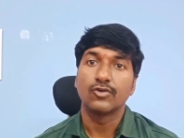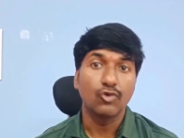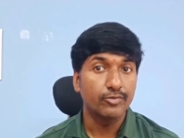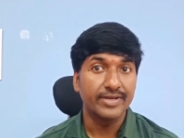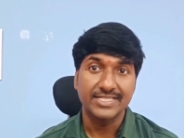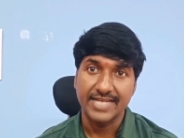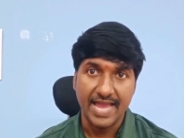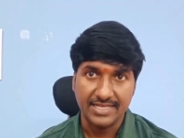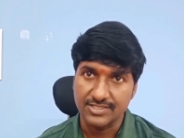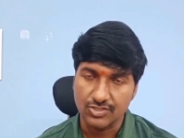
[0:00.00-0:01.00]
role based
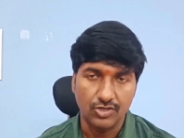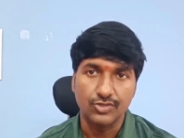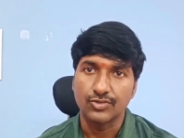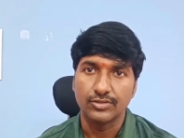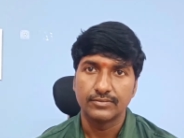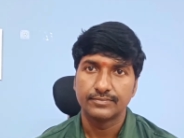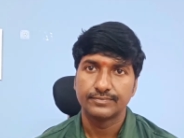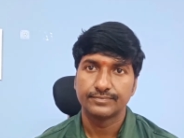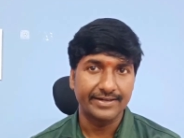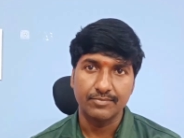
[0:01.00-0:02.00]
access control,
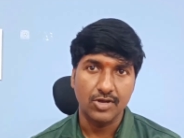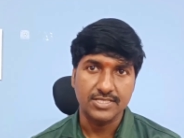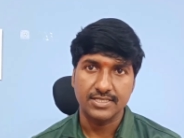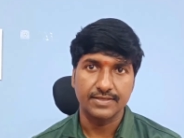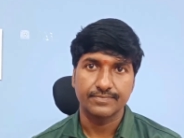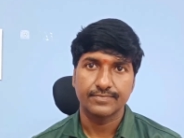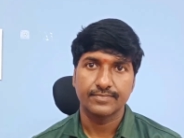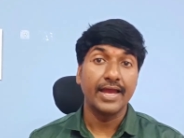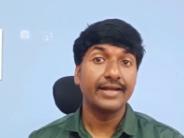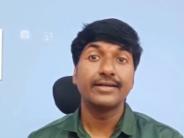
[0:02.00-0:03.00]
data masking,
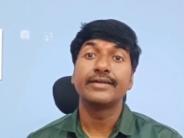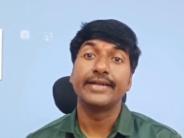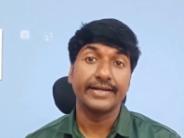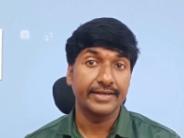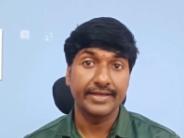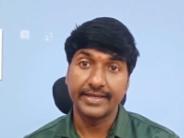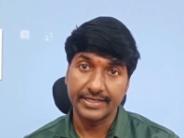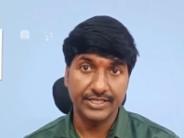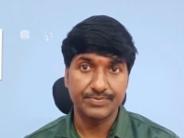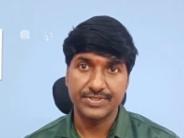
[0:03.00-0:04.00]
and data
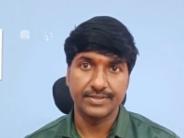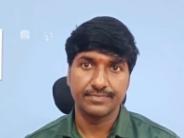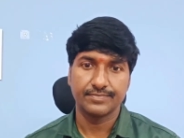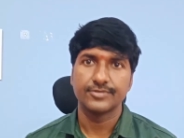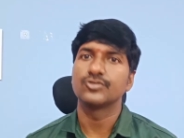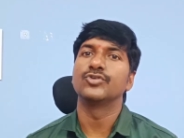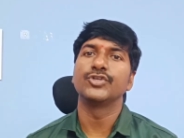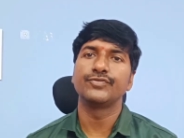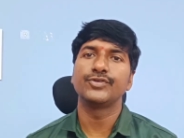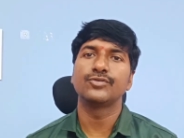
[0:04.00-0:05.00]
encryption. So
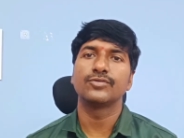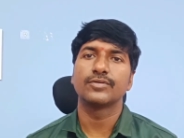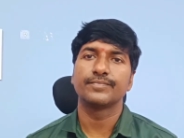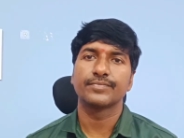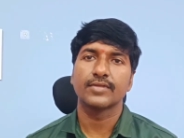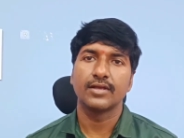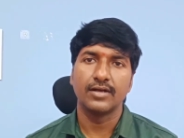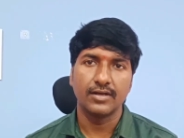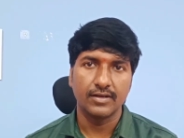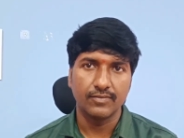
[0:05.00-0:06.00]
if you
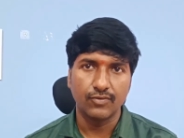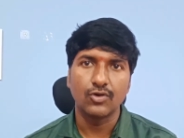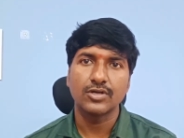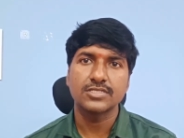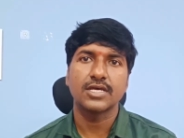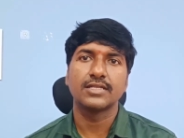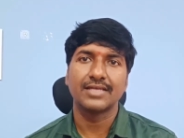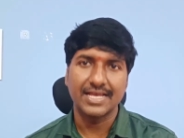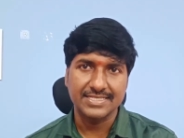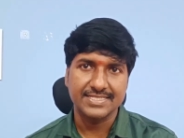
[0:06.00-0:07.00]
focus
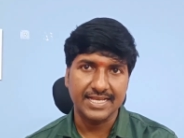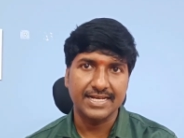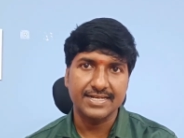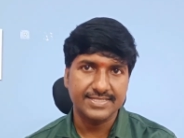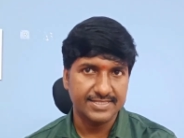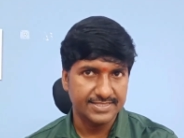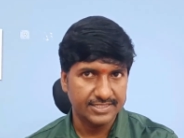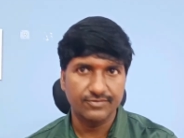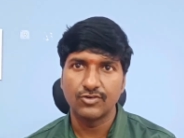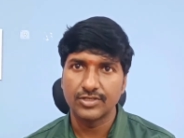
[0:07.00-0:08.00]
on as a secondary skill
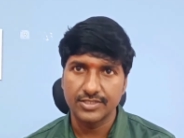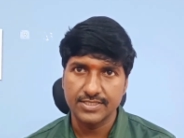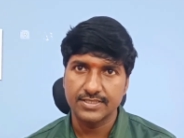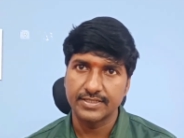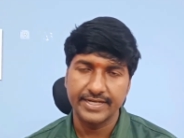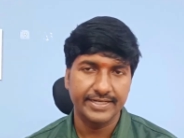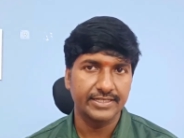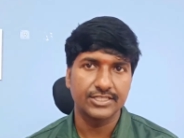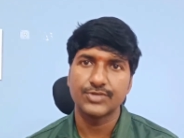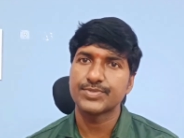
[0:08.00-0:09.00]
set for this data
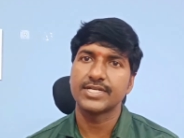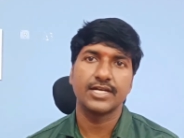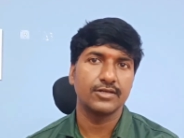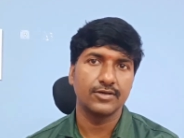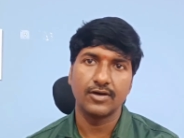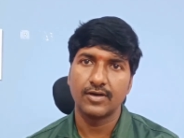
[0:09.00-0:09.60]
encryption and